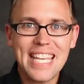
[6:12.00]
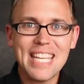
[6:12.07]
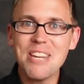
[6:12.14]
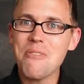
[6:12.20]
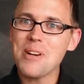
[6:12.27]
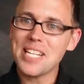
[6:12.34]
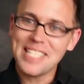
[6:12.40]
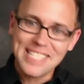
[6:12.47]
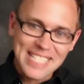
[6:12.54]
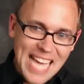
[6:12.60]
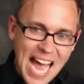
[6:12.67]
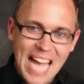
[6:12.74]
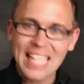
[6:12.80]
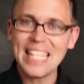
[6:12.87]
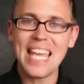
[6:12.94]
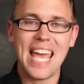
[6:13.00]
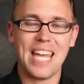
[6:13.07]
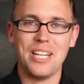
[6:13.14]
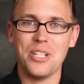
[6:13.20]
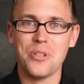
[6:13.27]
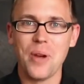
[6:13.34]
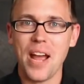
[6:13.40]
They know exactly
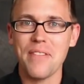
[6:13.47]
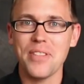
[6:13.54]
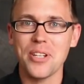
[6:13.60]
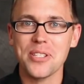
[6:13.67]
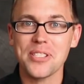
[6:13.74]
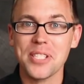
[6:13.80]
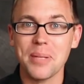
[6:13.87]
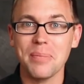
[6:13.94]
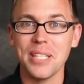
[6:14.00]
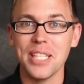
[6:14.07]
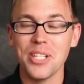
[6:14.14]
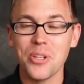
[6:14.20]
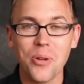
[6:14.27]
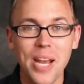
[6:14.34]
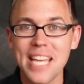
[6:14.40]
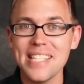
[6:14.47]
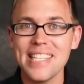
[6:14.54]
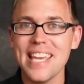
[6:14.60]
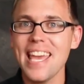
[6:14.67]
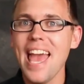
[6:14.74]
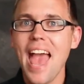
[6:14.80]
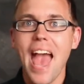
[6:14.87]
how to drive their sibling
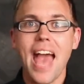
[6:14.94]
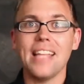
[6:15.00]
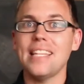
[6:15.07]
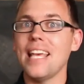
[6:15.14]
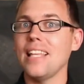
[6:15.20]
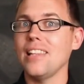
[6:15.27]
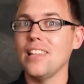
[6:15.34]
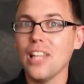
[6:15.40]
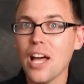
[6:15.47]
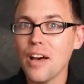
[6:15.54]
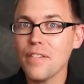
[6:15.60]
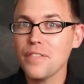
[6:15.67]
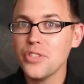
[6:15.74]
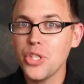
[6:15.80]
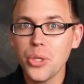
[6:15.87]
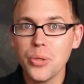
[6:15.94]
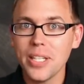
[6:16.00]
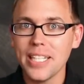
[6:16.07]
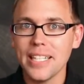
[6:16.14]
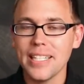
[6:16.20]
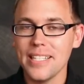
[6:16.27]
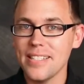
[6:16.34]
crazy, and they love
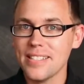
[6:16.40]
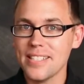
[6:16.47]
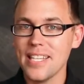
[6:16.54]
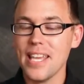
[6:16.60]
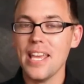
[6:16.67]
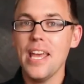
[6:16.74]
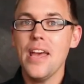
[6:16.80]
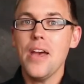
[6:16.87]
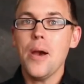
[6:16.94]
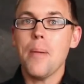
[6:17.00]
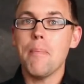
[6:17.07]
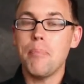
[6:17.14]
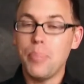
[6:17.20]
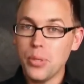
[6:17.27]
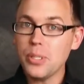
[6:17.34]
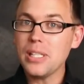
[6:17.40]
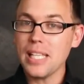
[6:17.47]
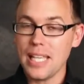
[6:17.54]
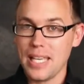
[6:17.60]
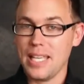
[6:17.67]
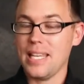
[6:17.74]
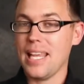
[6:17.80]
doing it. You see,
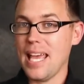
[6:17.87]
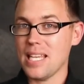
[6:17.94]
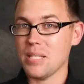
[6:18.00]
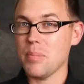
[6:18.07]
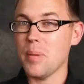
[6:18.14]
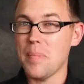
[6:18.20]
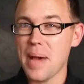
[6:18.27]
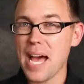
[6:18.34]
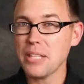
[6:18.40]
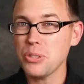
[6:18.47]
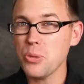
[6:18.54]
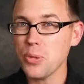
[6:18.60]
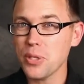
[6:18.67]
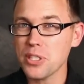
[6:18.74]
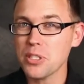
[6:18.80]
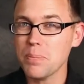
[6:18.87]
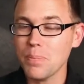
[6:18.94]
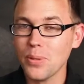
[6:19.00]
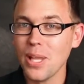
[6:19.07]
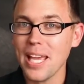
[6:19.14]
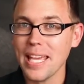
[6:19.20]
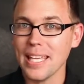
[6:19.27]
bullying, as I'm about to
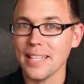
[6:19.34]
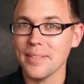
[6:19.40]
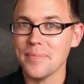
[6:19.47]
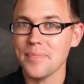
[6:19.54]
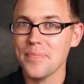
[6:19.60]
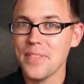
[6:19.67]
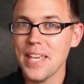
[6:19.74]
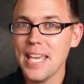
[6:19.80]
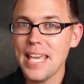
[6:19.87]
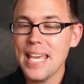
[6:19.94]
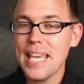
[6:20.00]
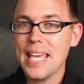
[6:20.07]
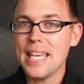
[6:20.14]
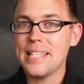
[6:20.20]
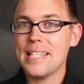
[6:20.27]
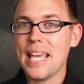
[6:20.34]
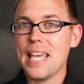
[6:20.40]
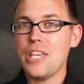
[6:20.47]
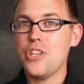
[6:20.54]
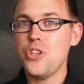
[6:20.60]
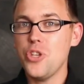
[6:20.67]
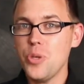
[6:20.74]
explain, is
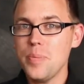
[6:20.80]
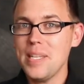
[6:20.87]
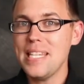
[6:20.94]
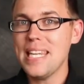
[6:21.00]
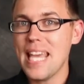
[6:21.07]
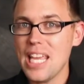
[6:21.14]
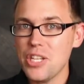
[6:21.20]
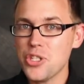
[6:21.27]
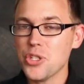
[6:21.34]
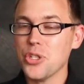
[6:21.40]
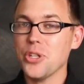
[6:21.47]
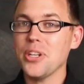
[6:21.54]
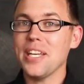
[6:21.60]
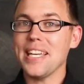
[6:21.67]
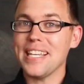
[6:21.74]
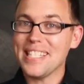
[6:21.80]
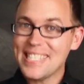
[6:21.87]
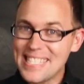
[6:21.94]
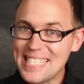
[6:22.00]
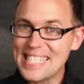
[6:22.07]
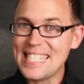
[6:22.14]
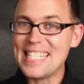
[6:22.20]
a human nature,
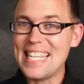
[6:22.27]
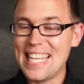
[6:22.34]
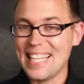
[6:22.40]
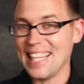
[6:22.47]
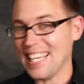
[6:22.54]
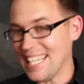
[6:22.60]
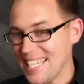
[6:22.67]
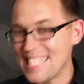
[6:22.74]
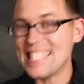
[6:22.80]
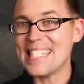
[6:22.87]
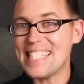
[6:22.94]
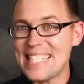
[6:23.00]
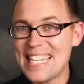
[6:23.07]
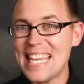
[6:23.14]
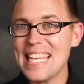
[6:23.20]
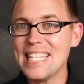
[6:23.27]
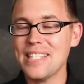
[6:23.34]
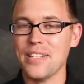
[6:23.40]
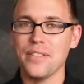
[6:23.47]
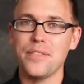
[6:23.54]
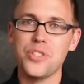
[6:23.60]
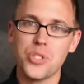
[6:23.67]

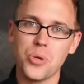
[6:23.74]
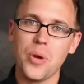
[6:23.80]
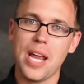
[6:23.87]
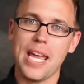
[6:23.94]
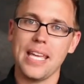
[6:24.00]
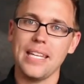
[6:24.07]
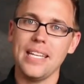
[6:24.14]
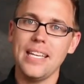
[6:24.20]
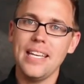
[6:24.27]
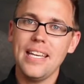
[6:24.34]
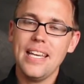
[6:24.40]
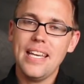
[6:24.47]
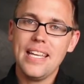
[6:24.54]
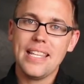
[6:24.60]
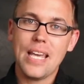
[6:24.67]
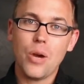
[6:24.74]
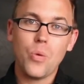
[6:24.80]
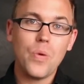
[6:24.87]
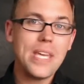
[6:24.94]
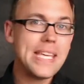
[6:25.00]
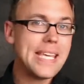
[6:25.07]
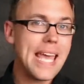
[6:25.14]
instinctive trait that
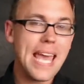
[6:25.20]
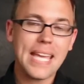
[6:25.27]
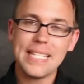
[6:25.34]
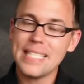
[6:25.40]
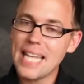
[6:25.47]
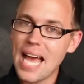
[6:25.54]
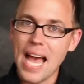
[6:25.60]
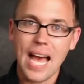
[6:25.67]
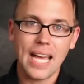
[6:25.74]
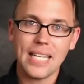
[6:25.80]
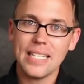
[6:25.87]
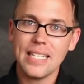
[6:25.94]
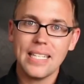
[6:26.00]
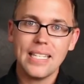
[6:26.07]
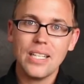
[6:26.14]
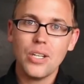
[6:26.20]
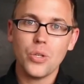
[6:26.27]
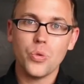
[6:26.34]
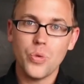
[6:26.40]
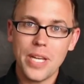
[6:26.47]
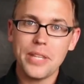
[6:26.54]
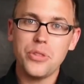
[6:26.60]
we cannot
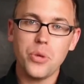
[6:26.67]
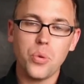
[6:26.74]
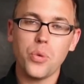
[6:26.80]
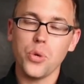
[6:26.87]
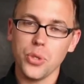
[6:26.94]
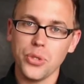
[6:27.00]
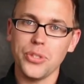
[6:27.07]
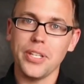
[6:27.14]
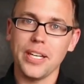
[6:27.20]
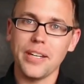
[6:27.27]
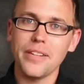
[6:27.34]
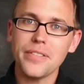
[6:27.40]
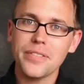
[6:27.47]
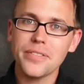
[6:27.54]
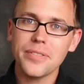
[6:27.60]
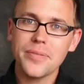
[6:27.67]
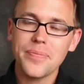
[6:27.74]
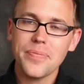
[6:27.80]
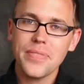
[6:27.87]
rid the world of.